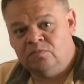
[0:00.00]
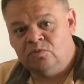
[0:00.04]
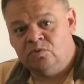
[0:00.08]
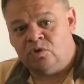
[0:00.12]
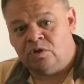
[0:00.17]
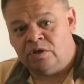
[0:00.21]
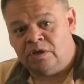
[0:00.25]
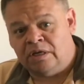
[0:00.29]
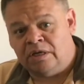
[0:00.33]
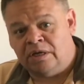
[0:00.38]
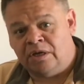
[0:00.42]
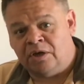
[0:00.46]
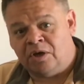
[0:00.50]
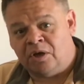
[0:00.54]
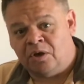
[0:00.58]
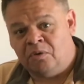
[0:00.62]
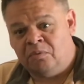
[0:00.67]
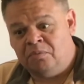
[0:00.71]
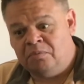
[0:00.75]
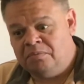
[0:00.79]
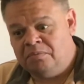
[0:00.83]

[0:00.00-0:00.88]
So there you go.